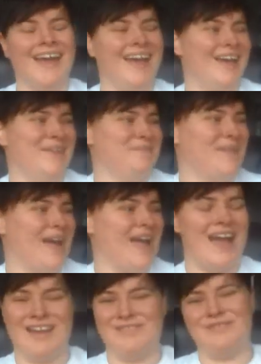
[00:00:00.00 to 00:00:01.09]

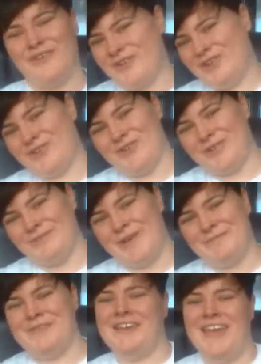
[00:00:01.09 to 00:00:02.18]
I've already talked
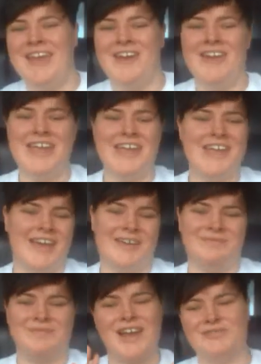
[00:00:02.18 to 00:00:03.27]
about being hairy,
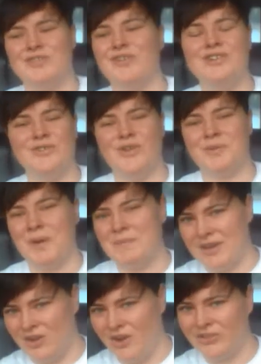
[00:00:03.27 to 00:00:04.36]
kind of already talked about
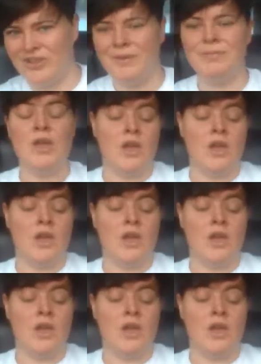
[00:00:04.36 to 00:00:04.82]
being hotter.